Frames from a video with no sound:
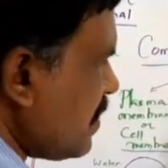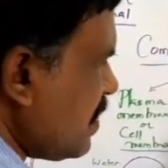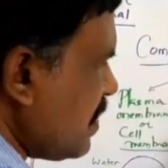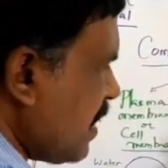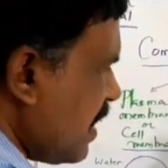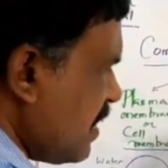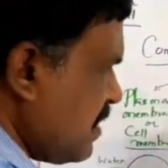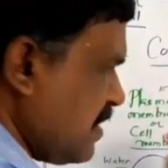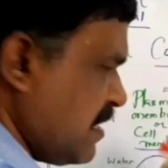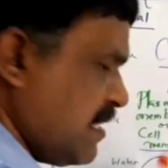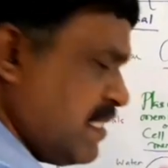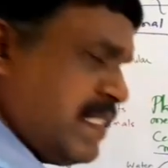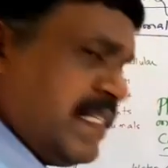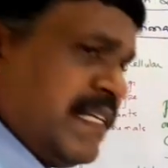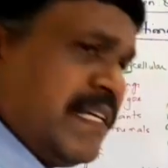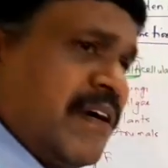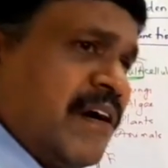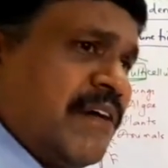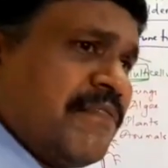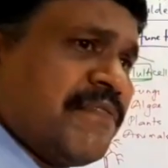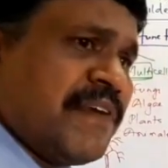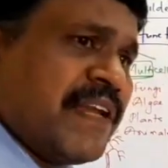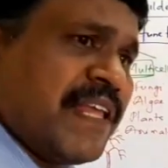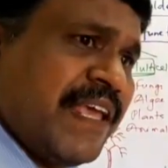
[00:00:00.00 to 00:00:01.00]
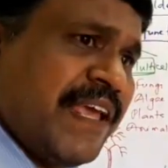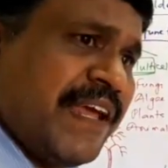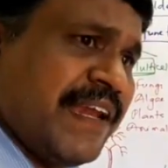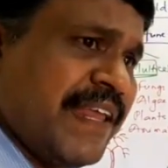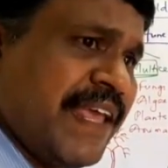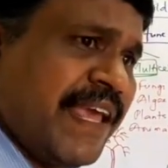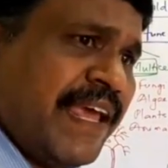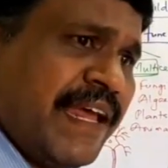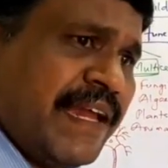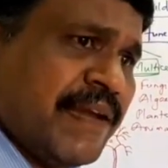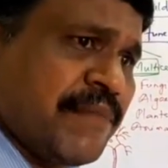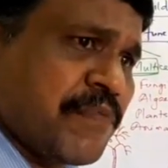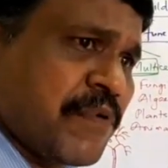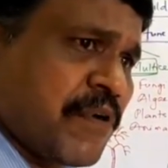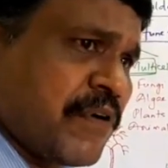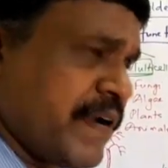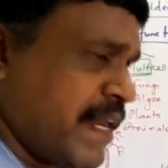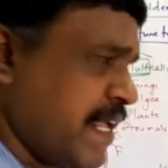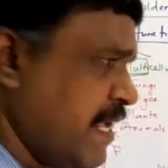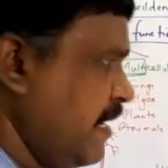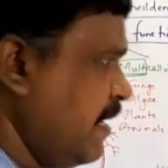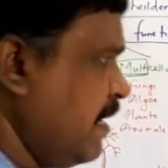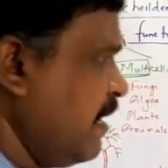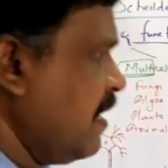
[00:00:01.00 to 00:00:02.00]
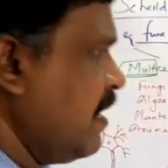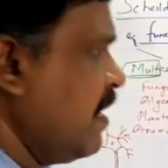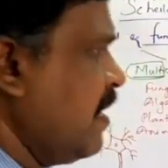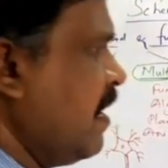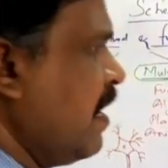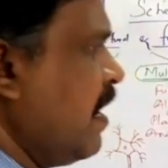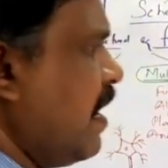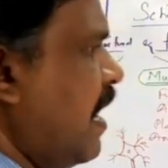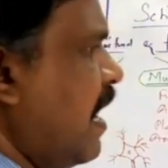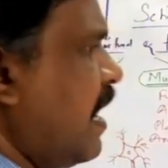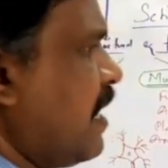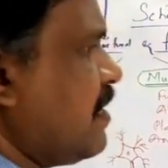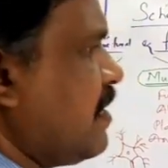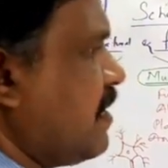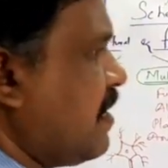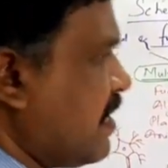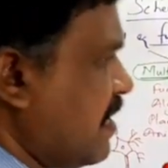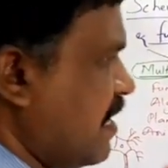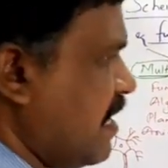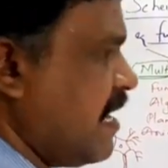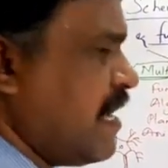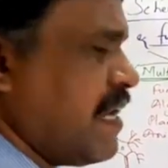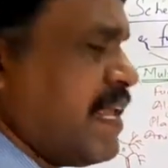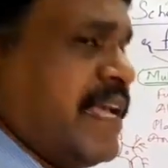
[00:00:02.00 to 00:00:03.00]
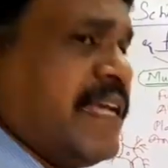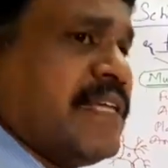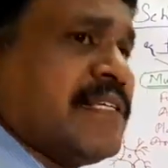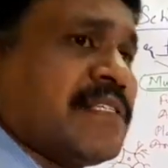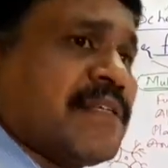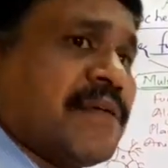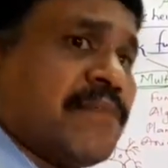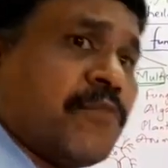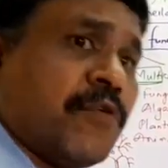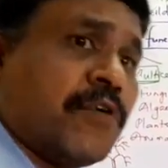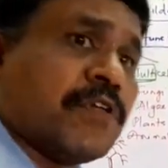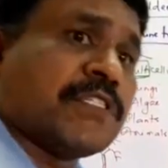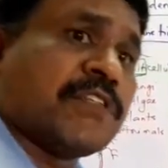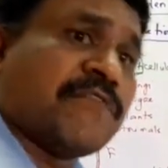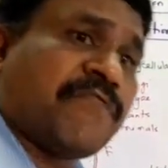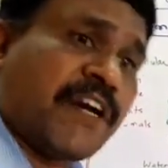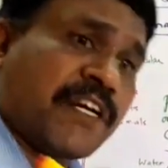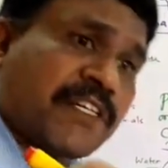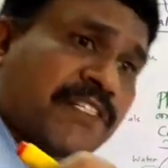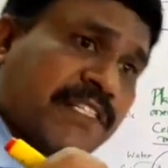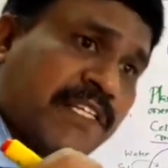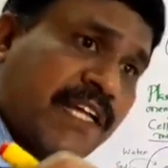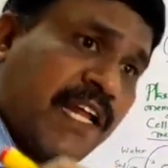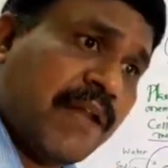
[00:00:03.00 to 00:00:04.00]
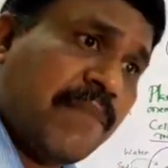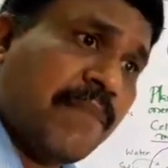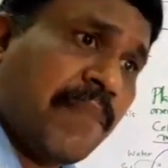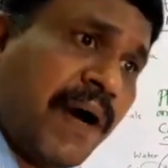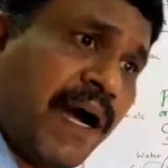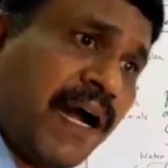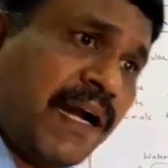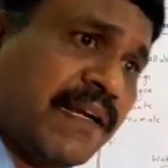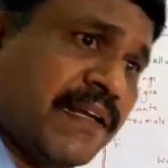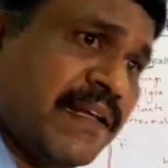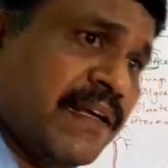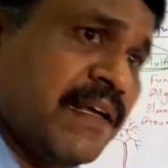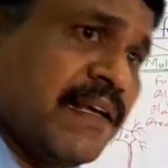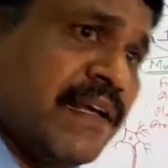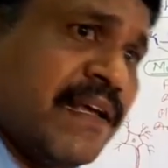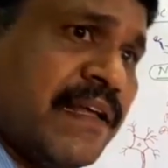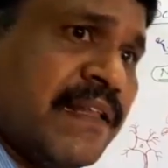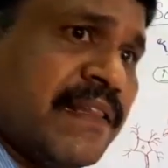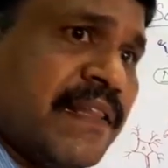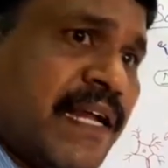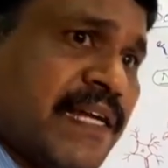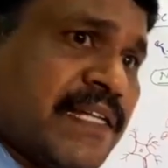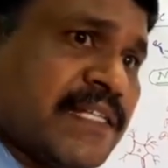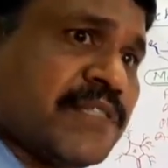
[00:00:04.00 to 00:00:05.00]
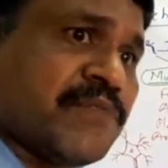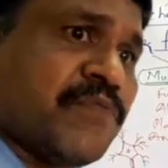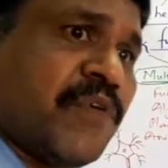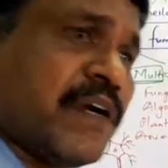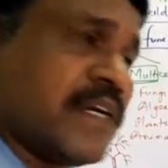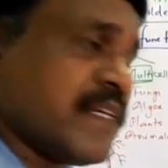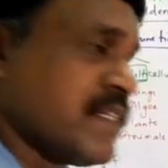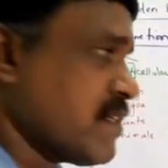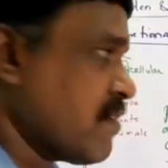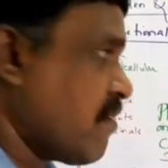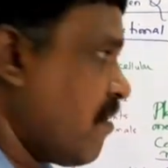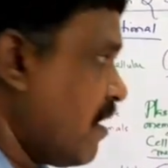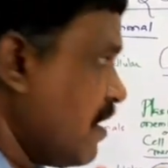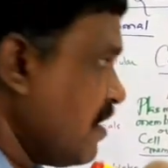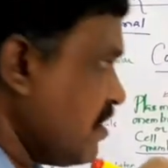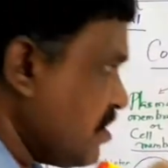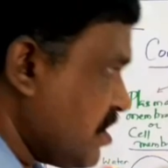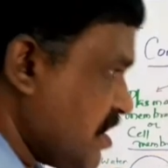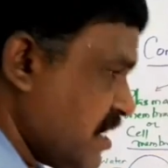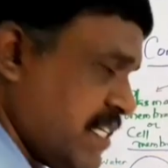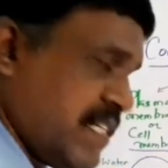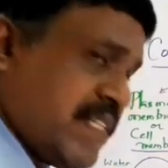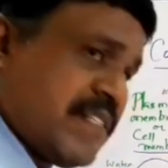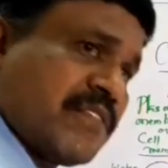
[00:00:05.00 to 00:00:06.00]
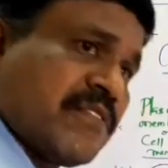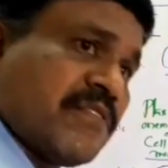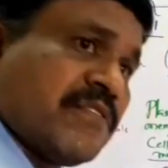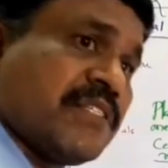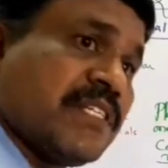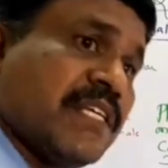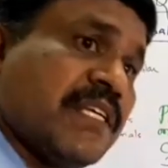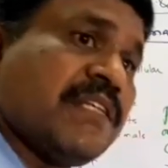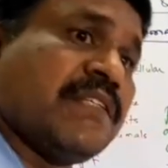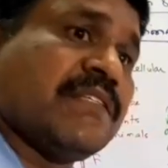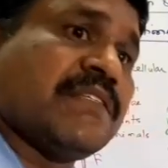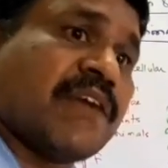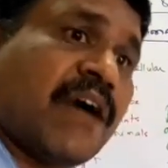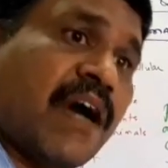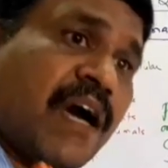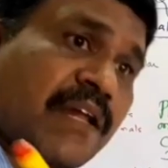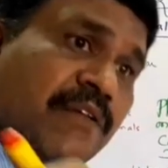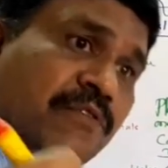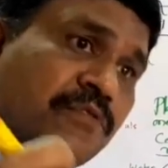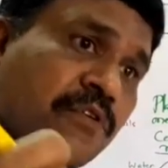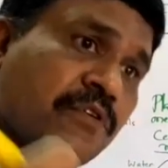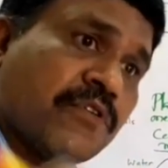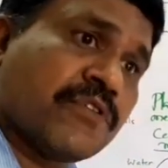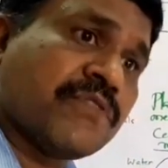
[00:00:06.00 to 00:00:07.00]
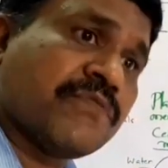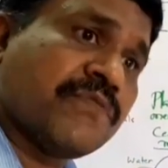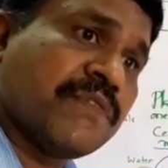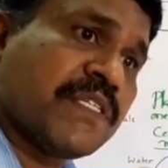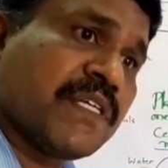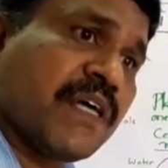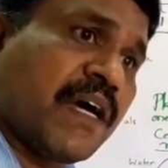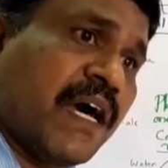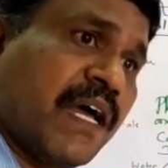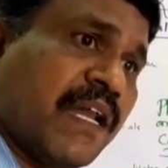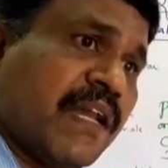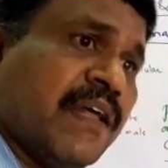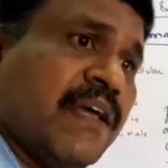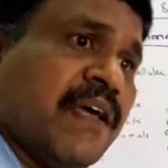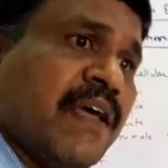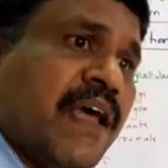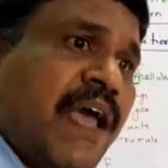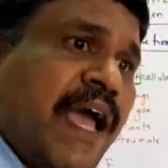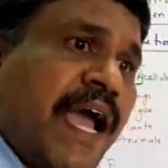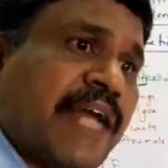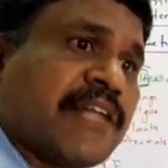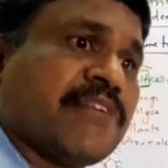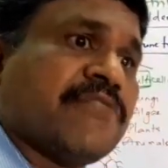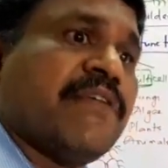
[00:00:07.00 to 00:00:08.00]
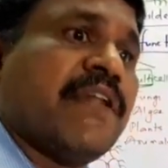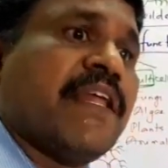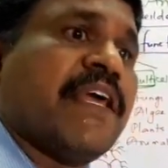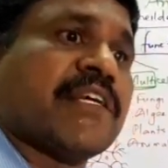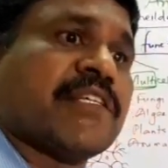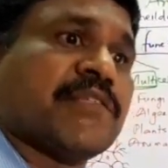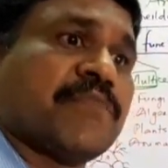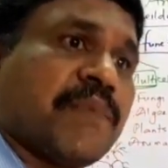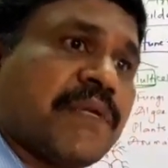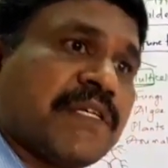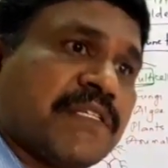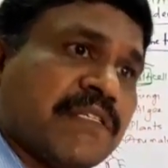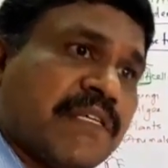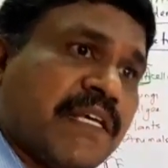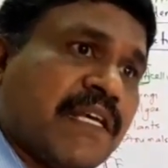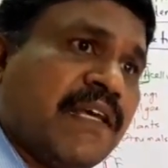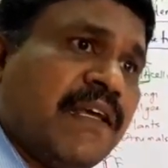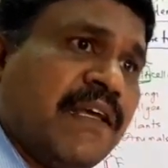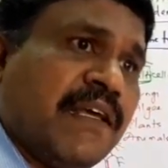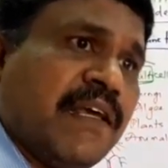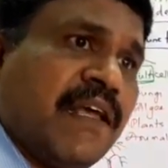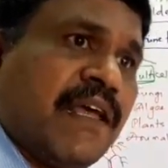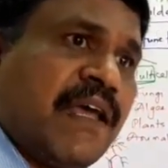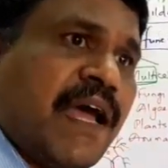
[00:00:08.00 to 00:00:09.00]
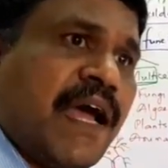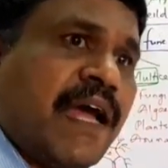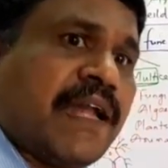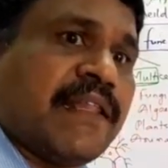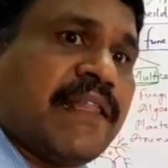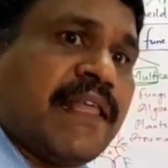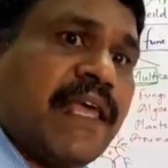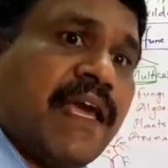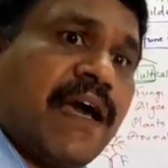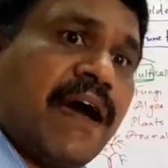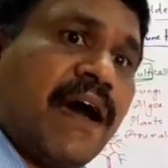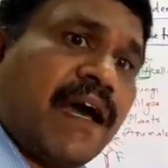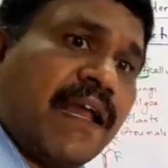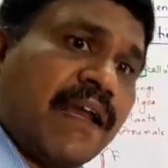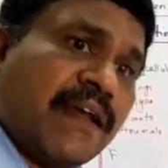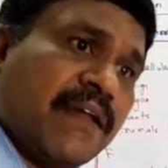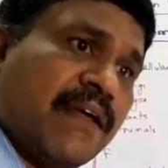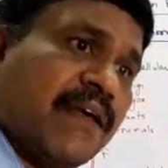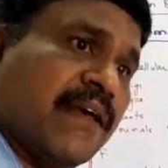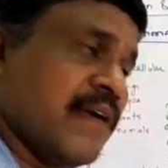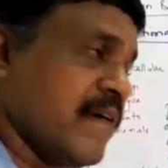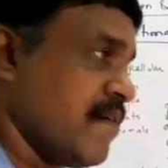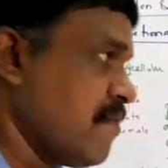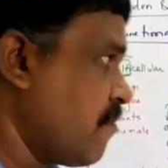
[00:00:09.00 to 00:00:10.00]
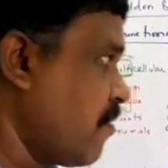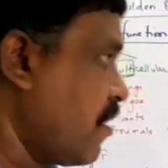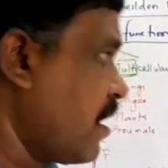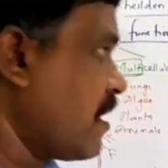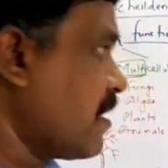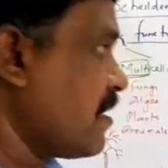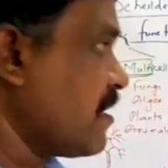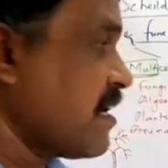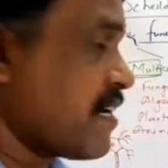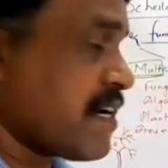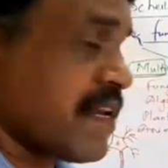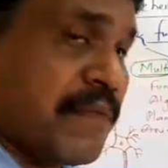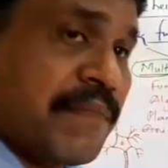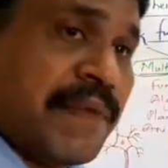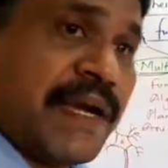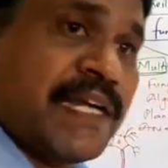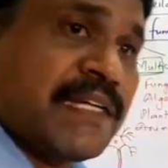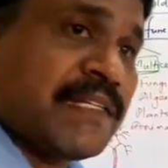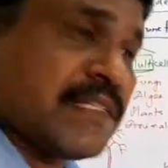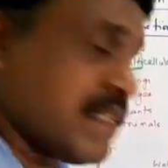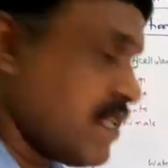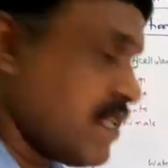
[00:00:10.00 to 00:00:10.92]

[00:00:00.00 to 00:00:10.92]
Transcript: consisting of DNA and protein. And the DNA is the most functional part. That is what is called genes. So genes are those which are actually expressing, and they are what determines